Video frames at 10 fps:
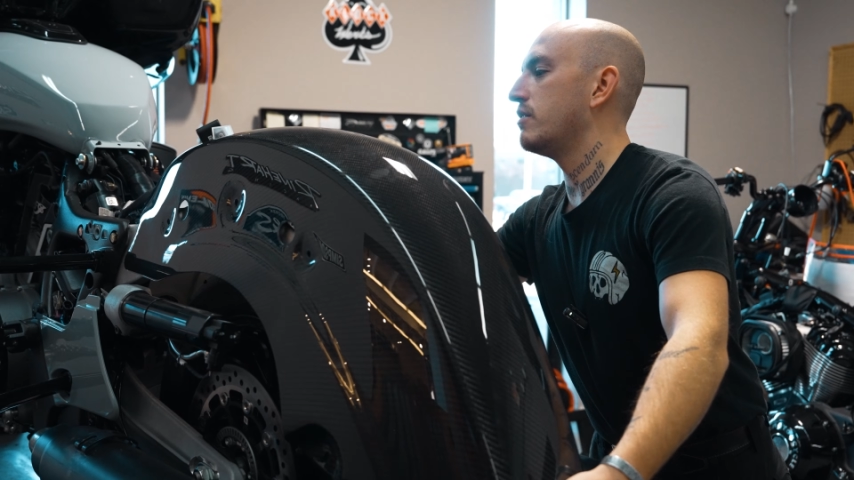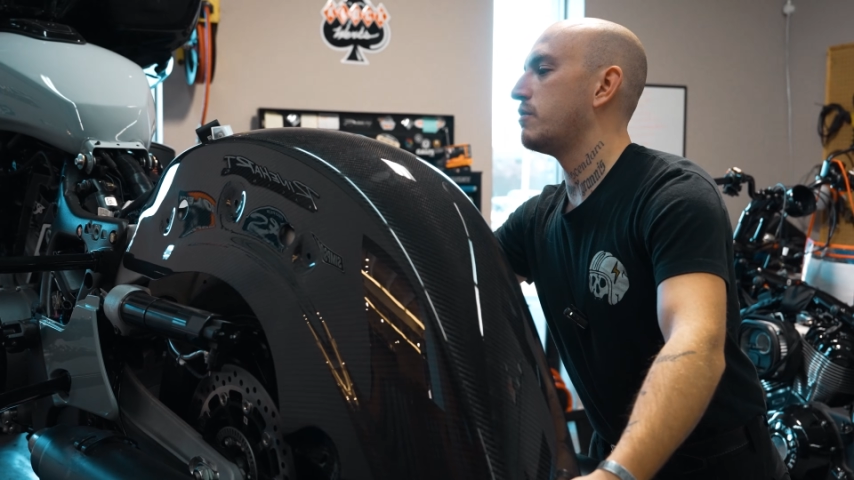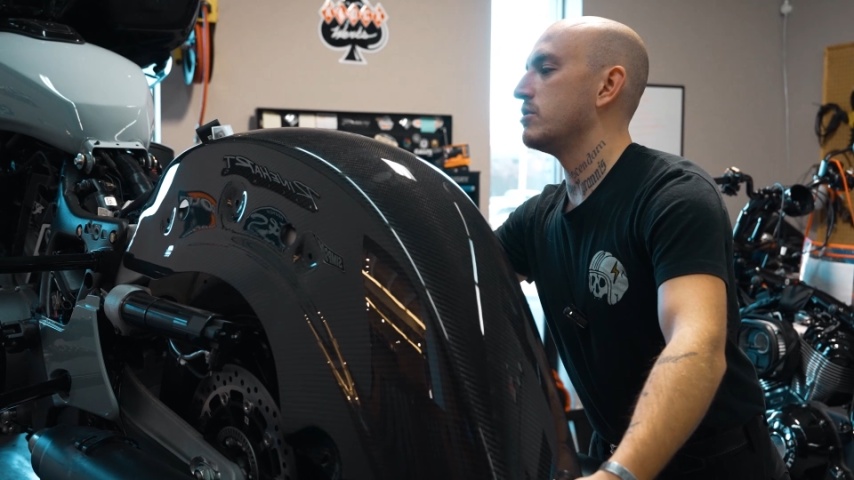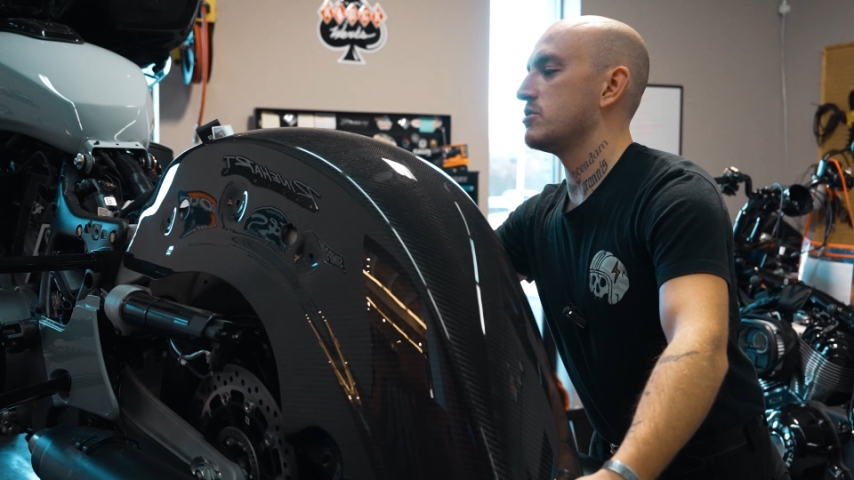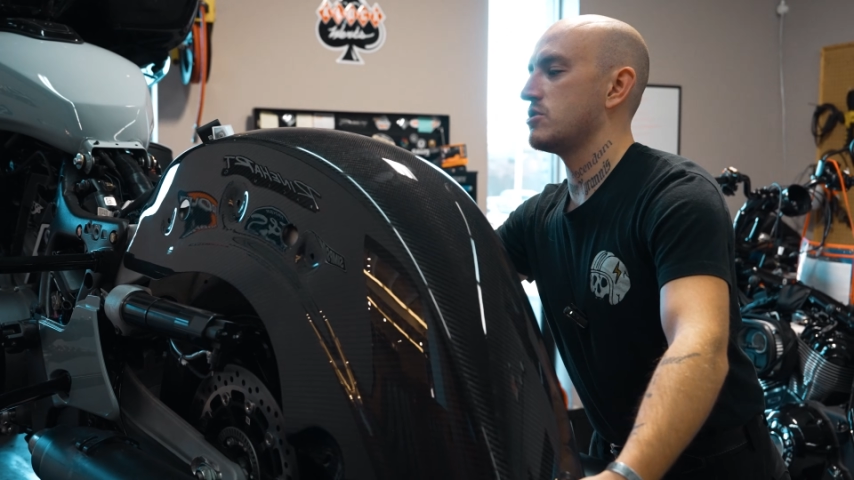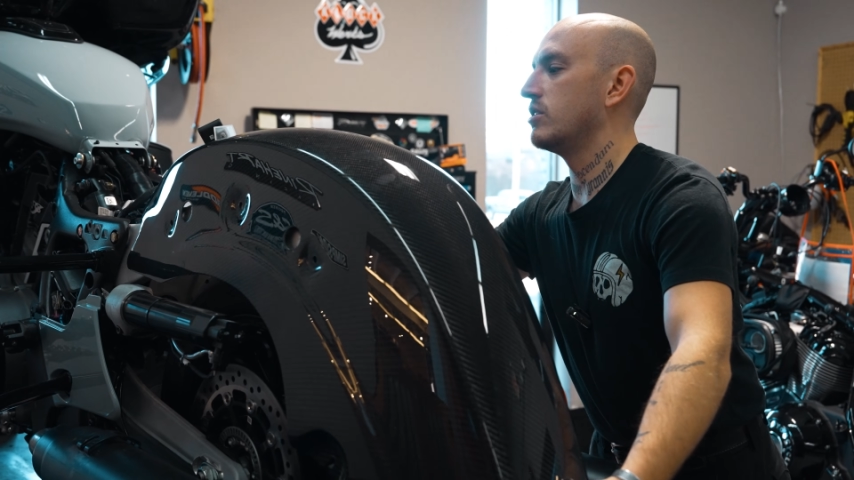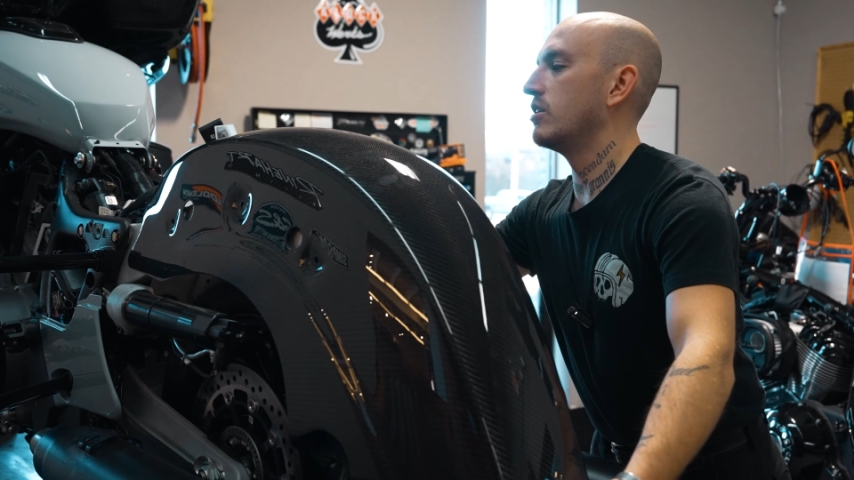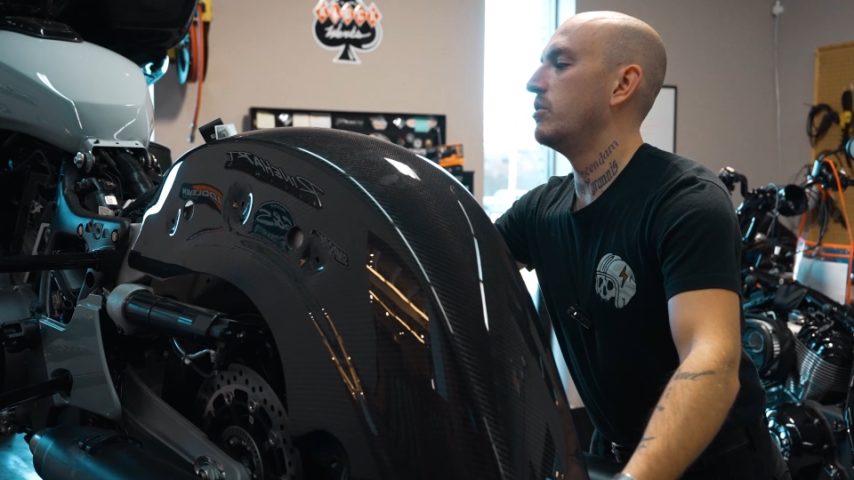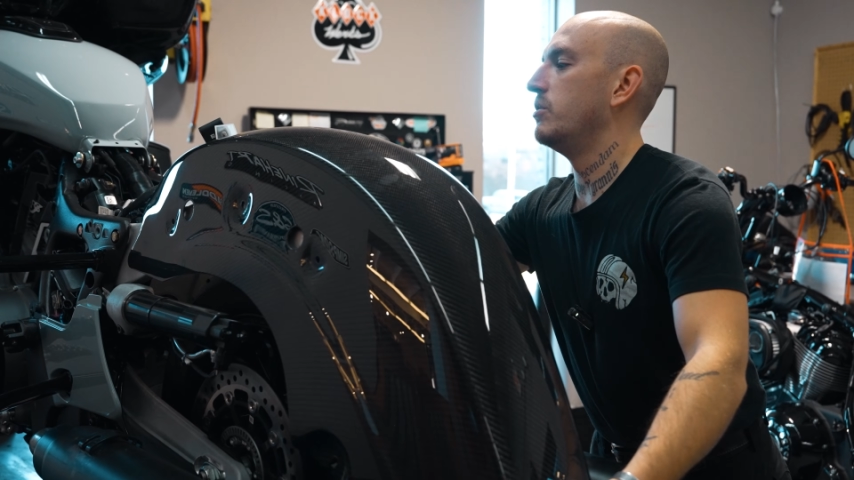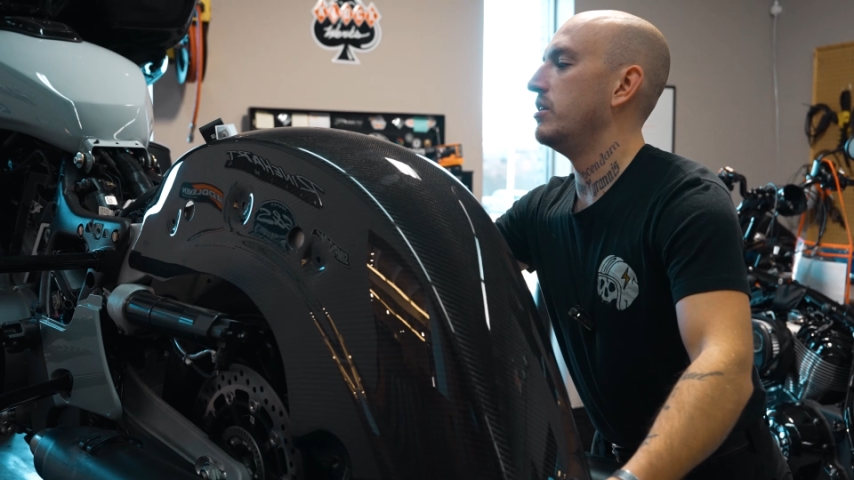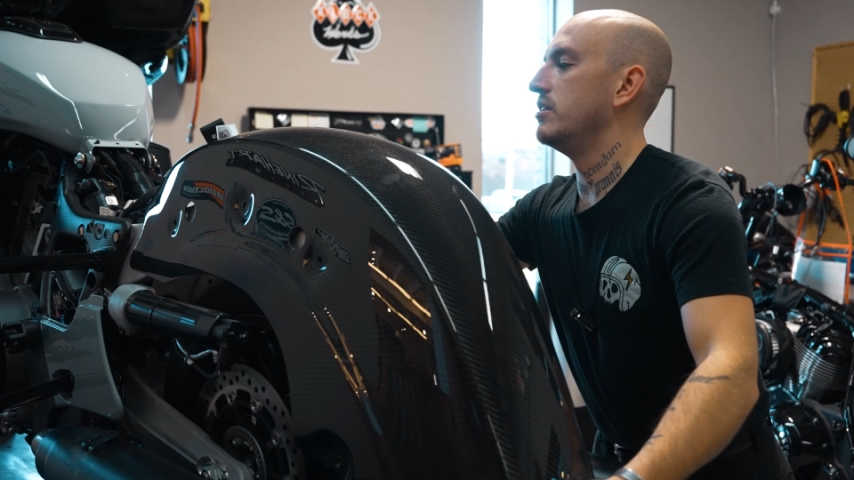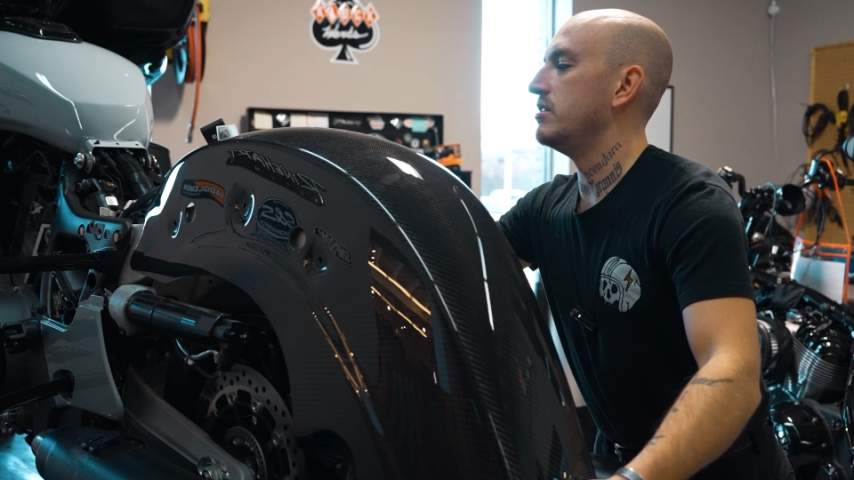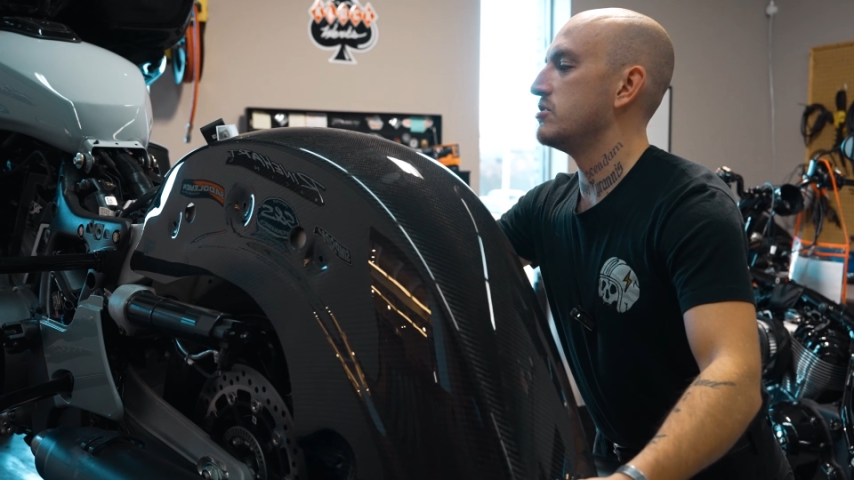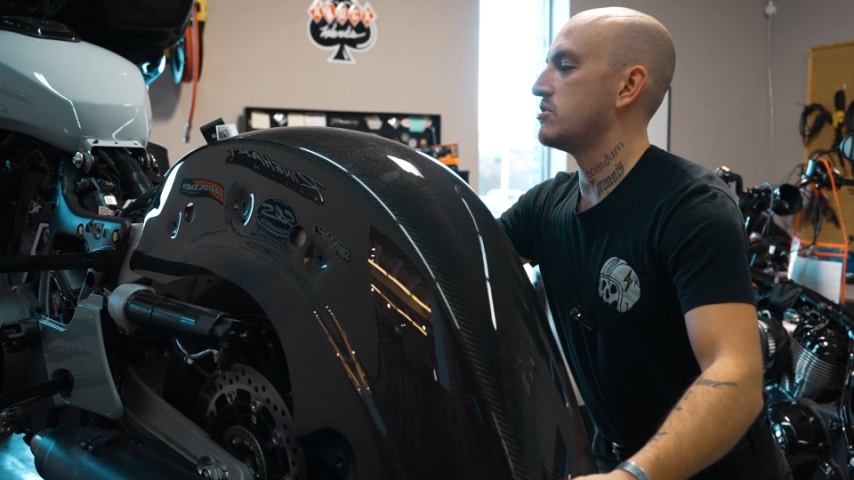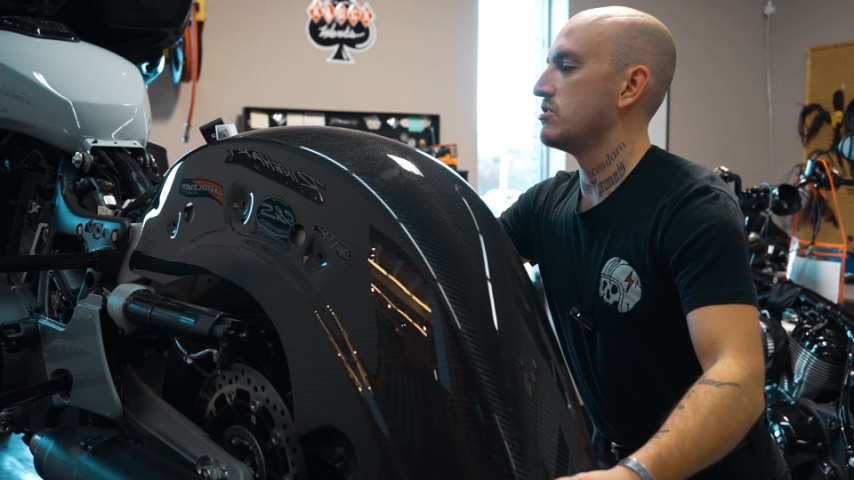difference alone
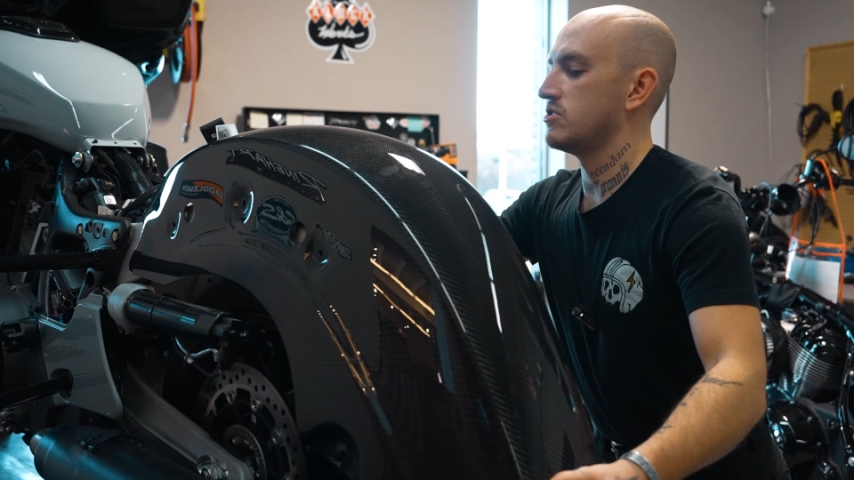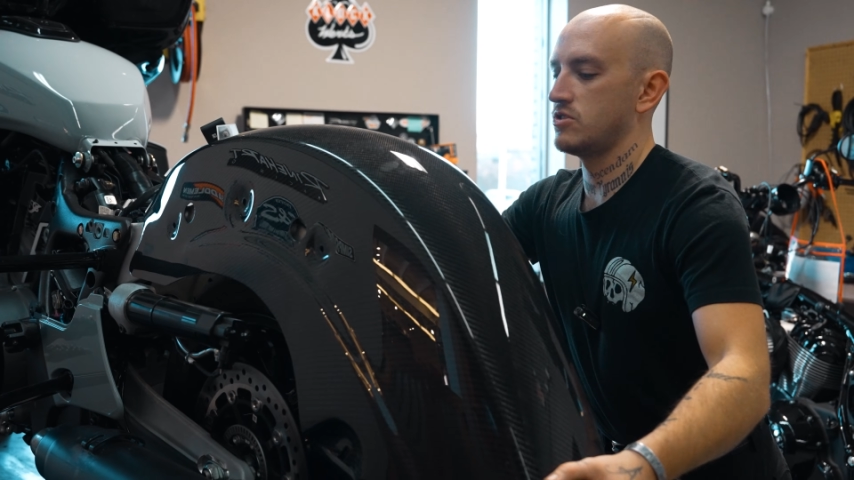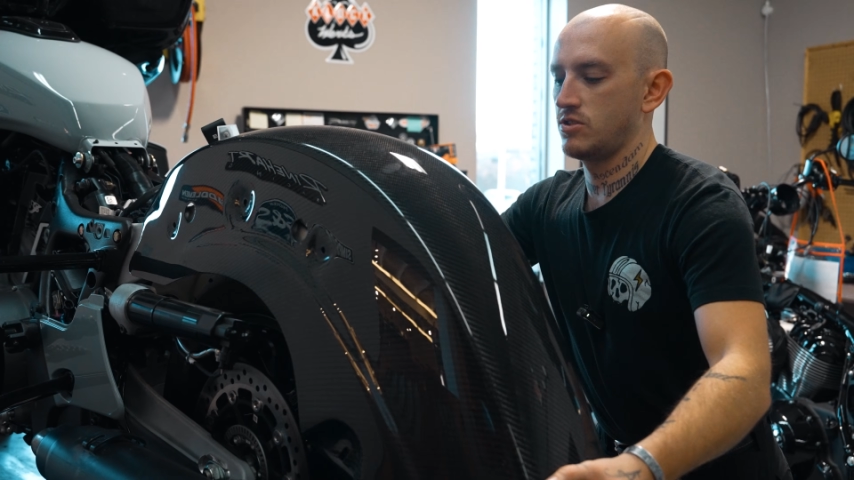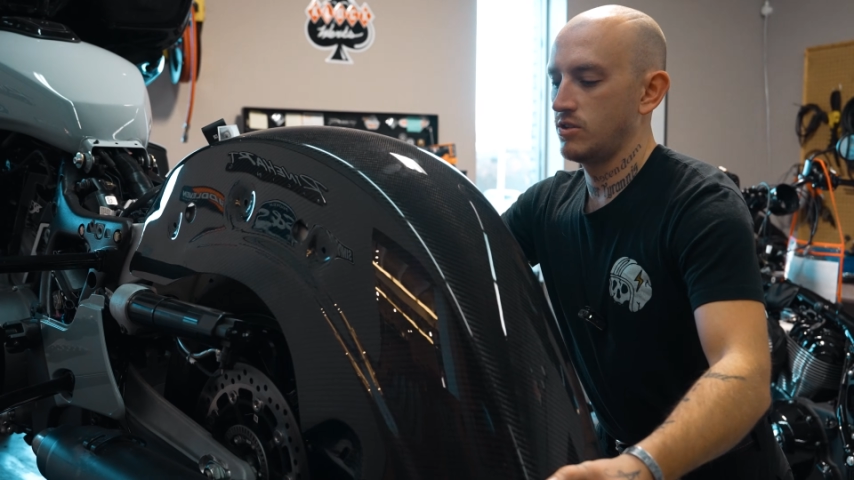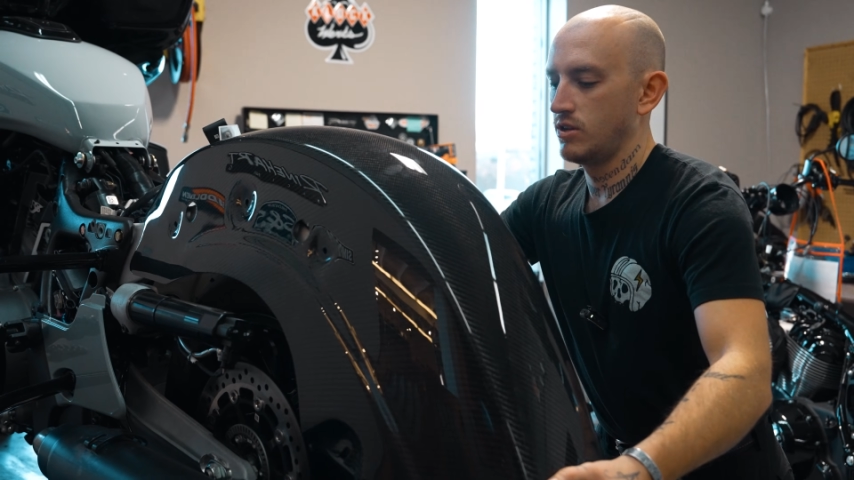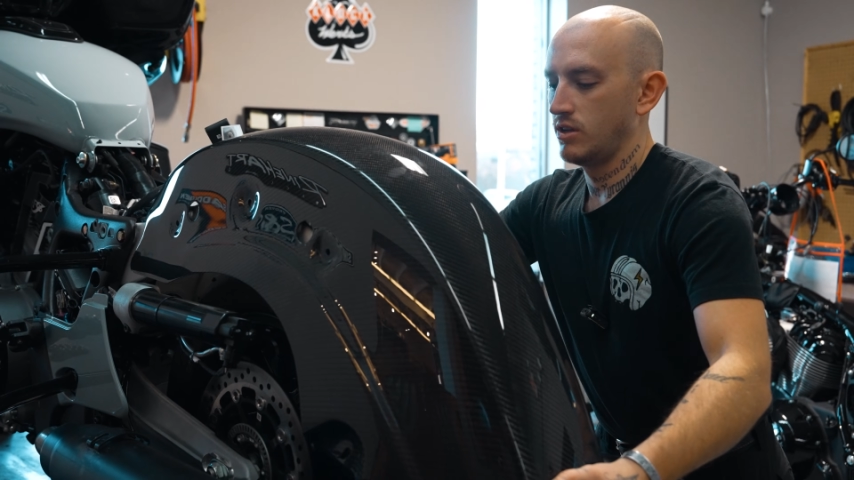in these is